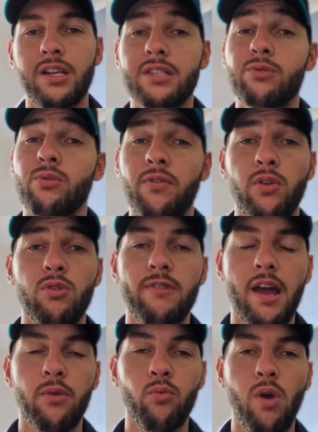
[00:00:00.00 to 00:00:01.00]
Let's review
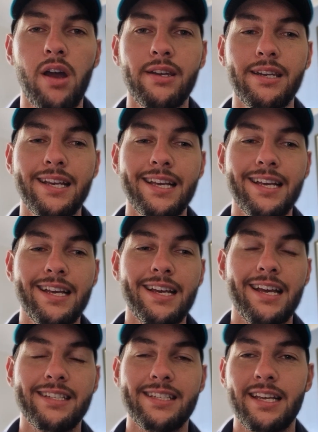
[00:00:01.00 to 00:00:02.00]
round one
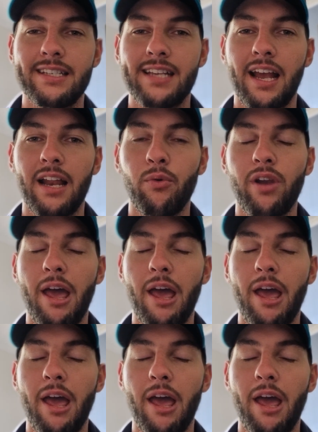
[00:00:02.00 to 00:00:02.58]
and see exactly what